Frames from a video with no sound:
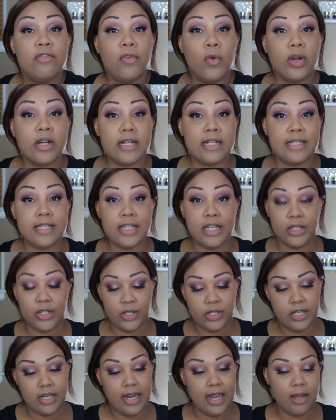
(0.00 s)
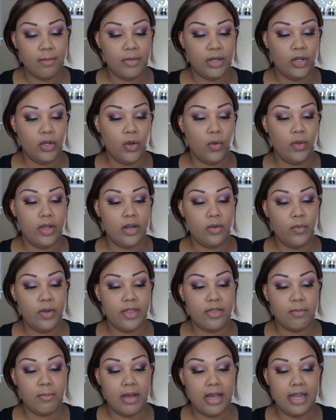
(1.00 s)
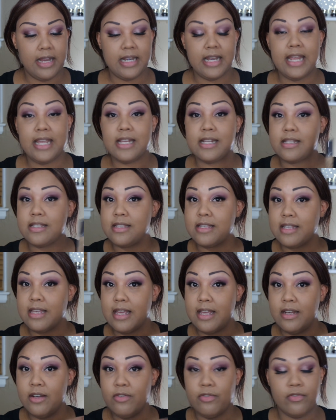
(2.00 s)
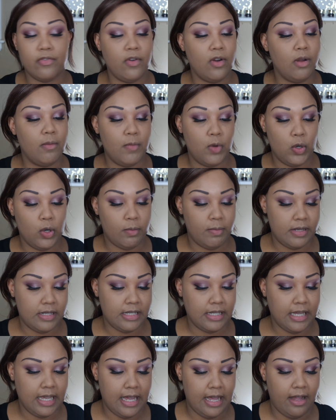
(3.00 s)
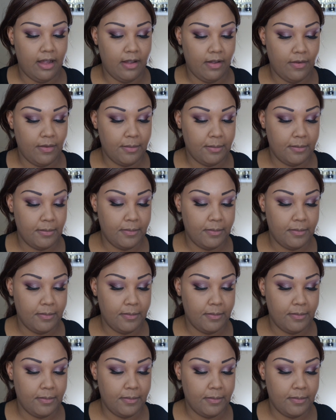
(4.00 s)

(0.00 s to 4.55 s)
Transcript: For concealer today, I'm going to go in with my Naked Skin from Urban Decay.